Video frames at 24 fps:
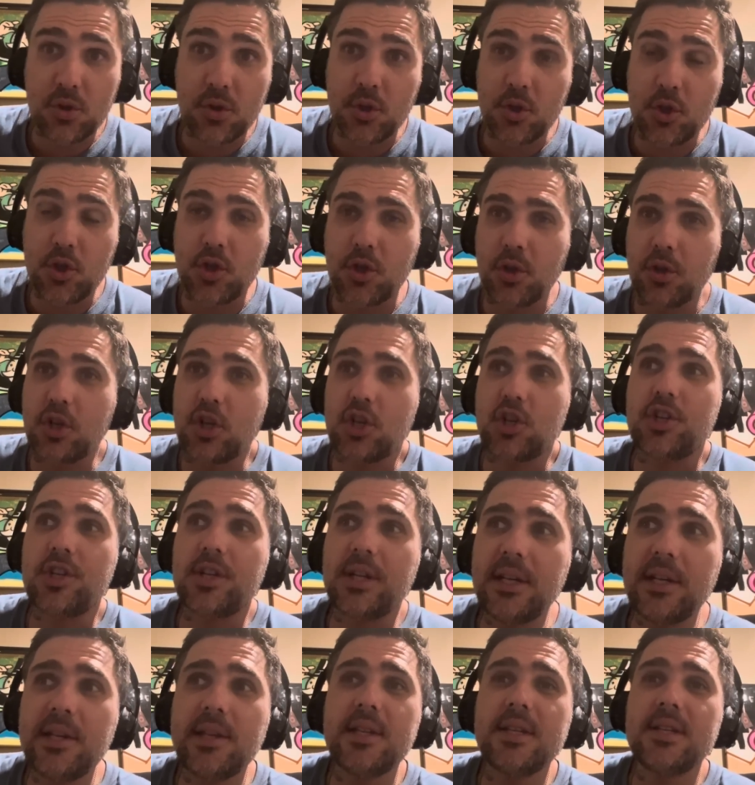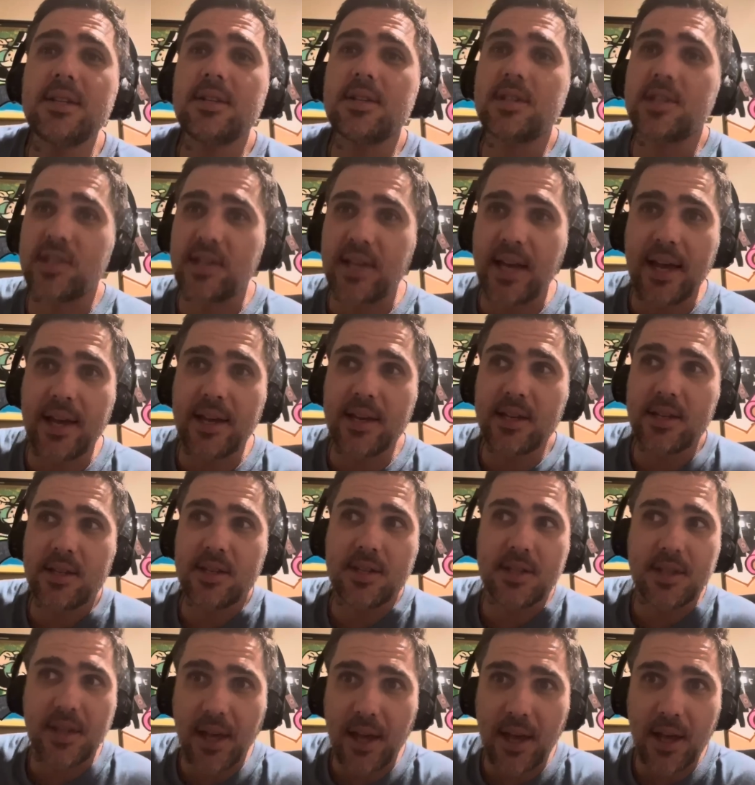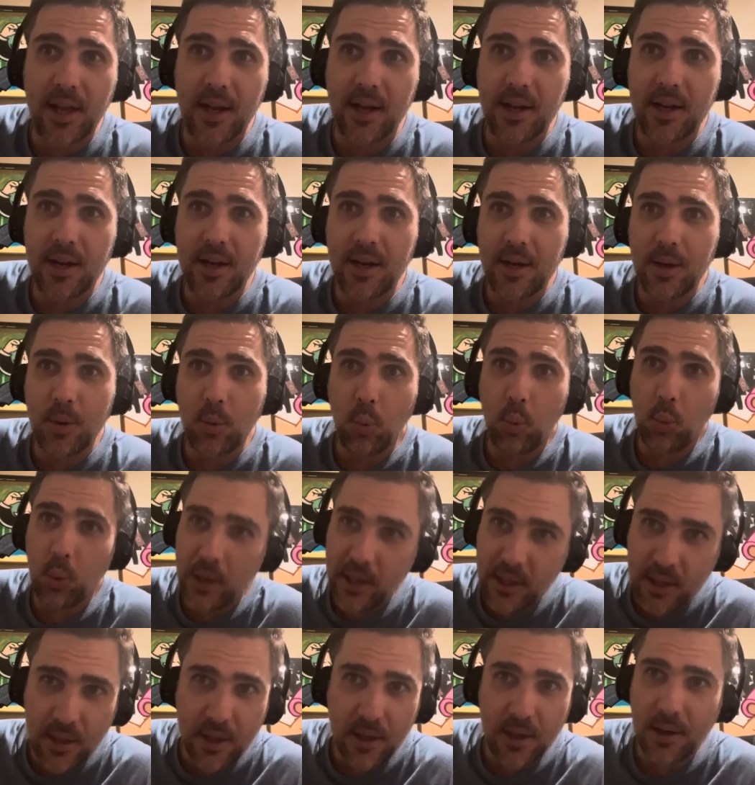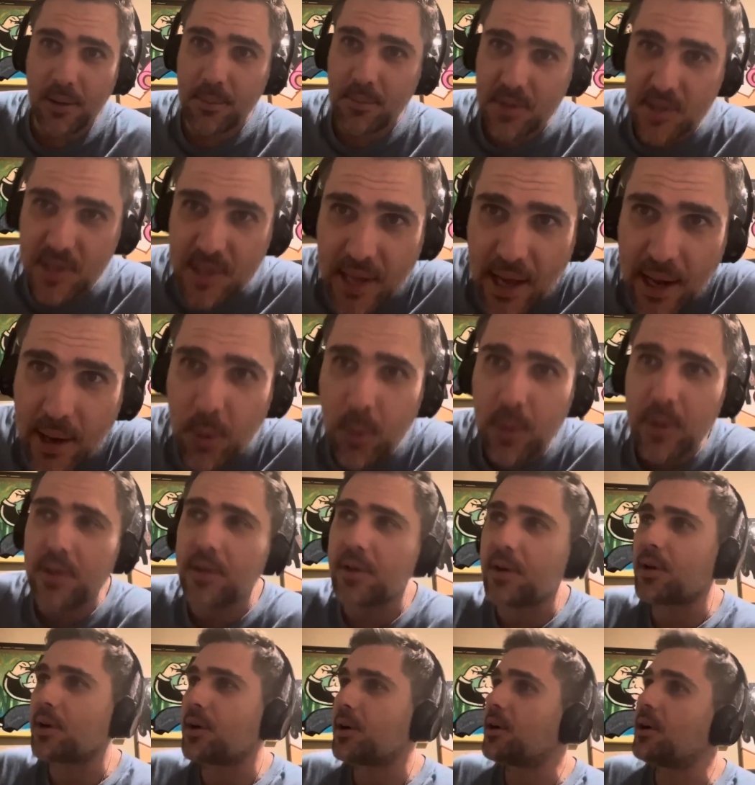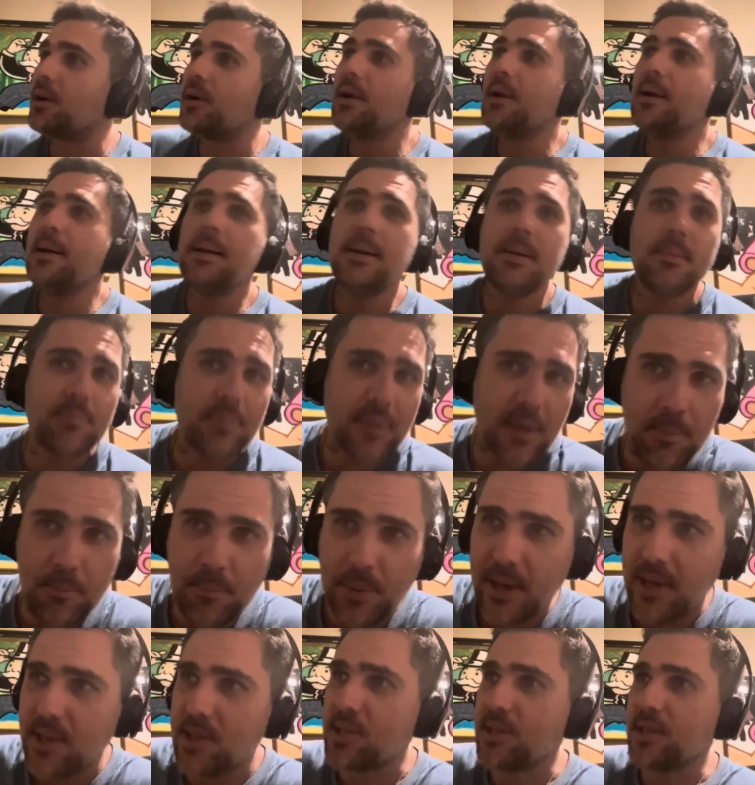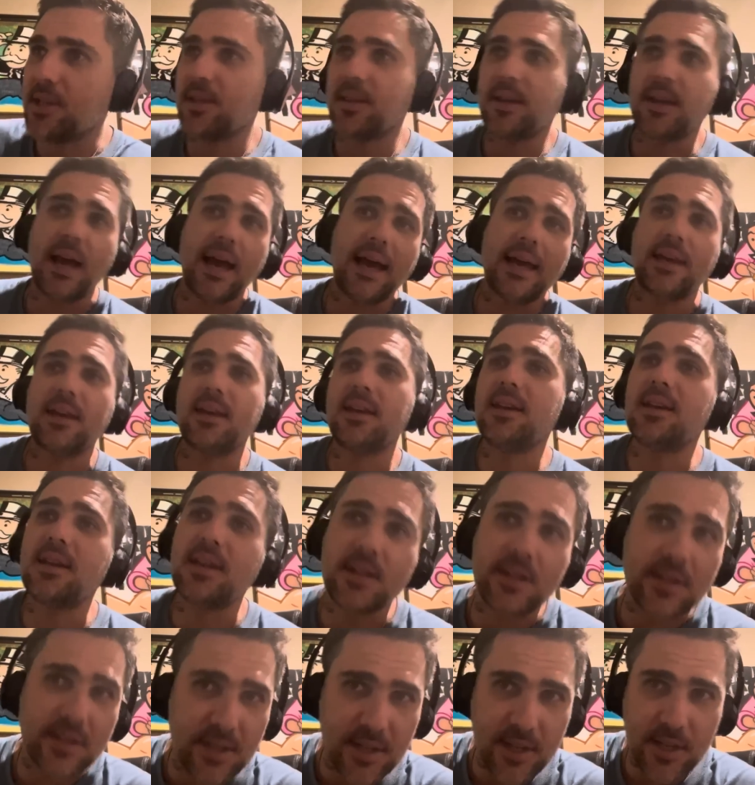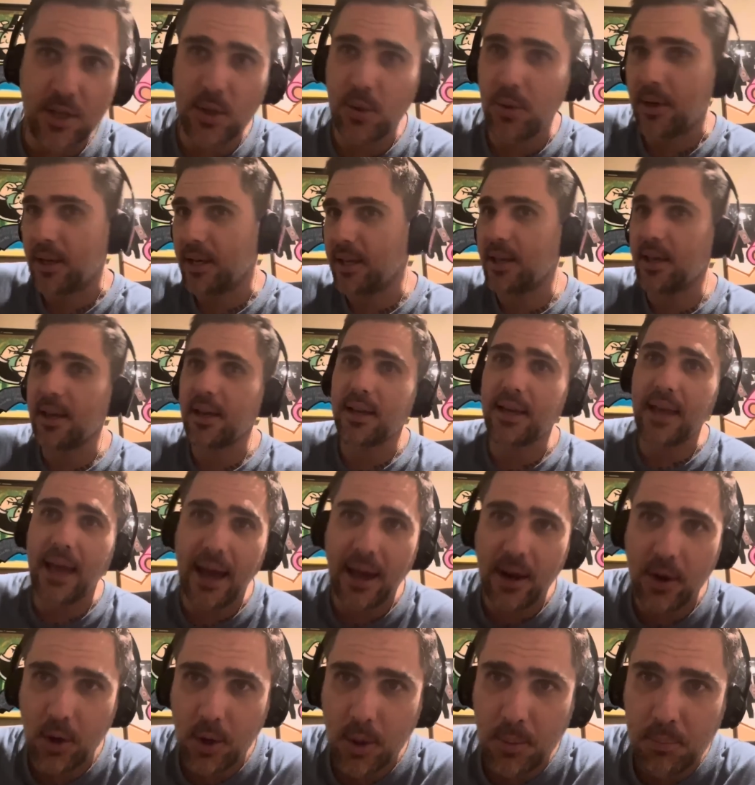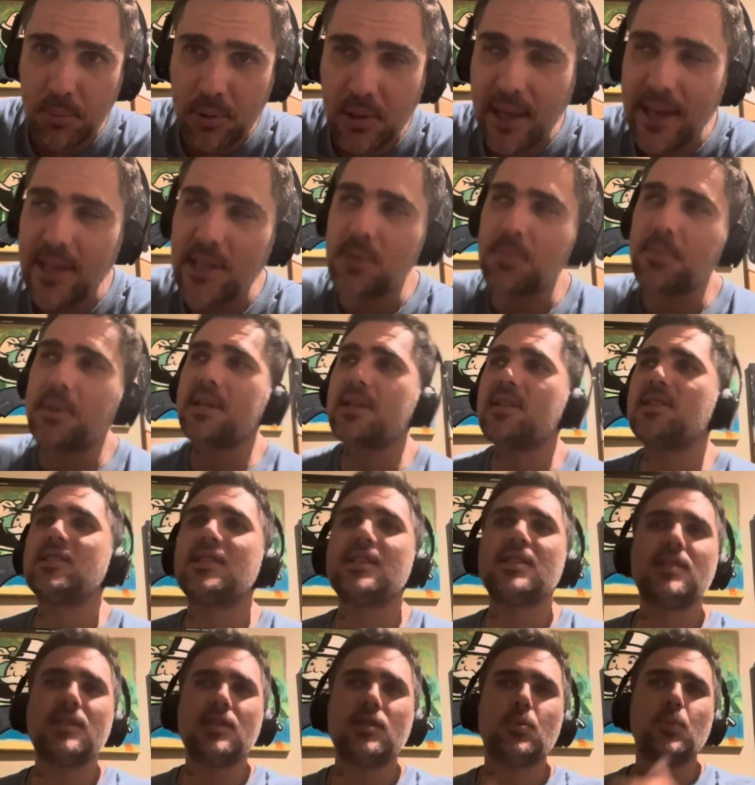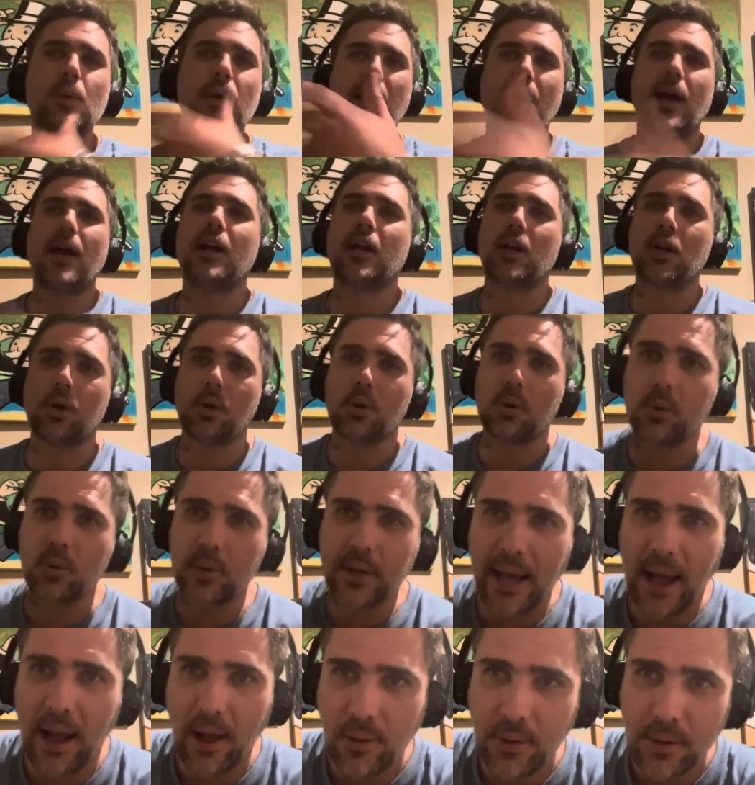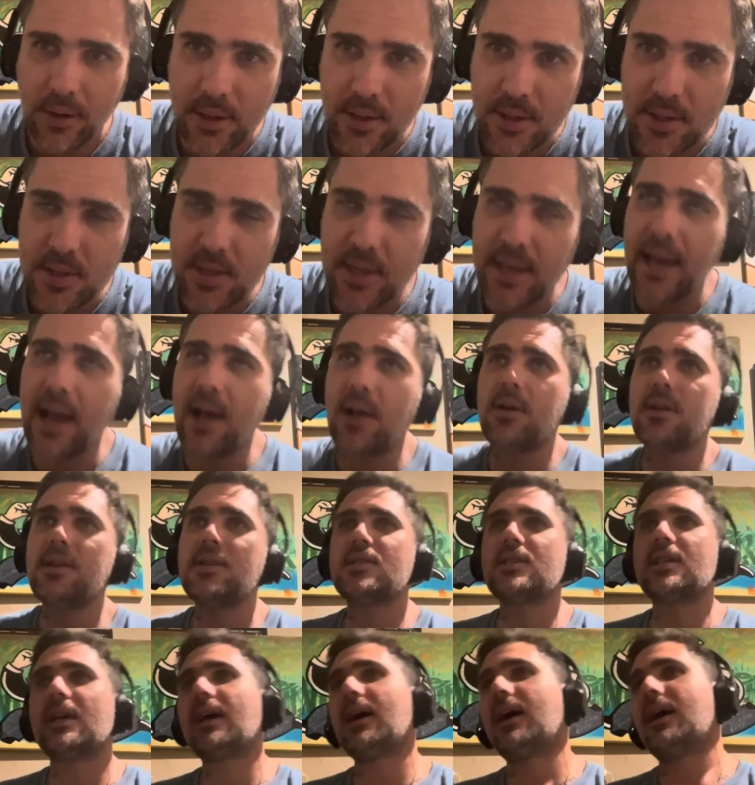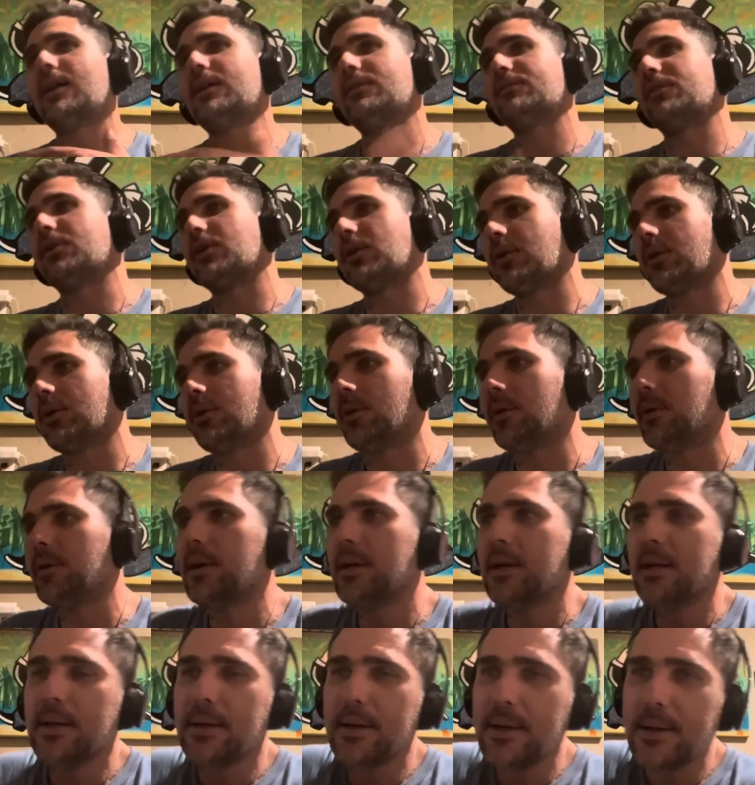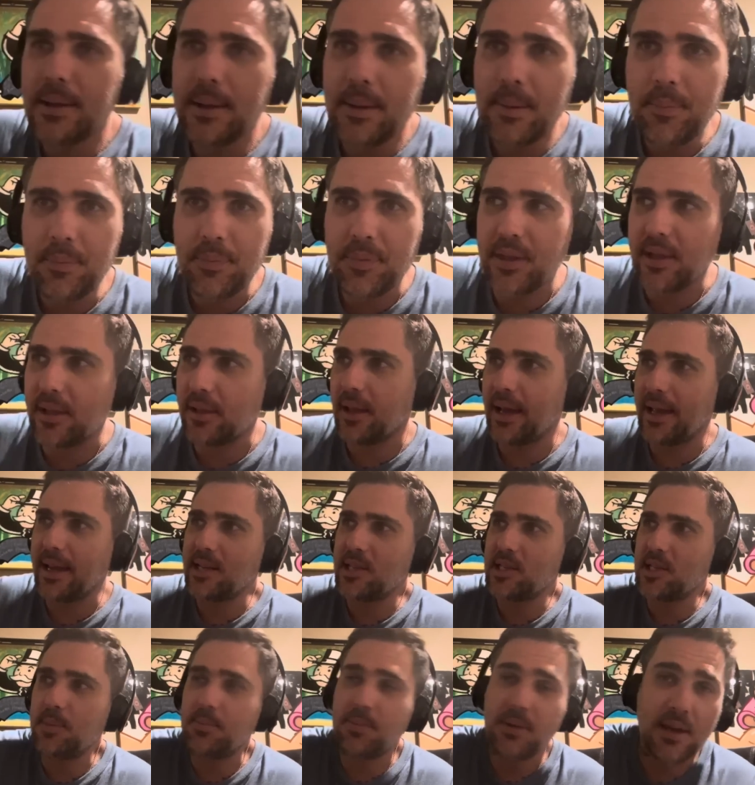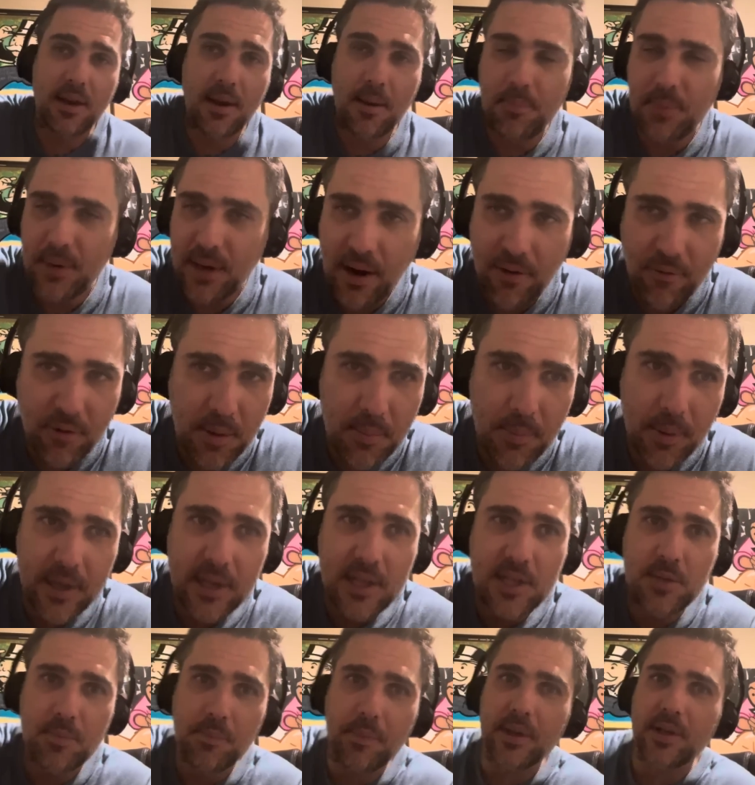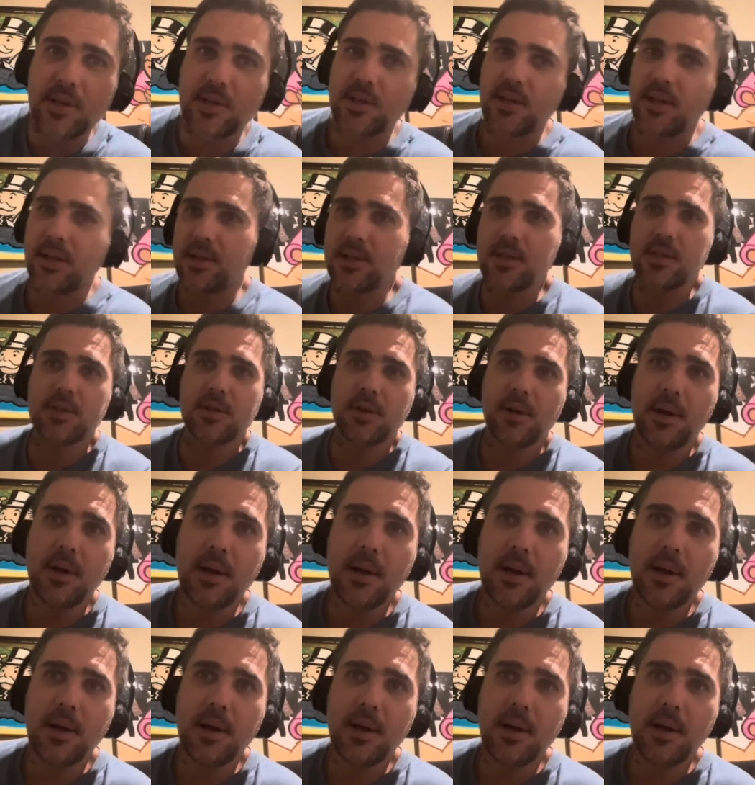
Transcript: So she says that we can come stay with her and basically I can continue to kick at her place because this is what kind of girl Callan is. Callan is the kind of girl that likes to be up in everybody's business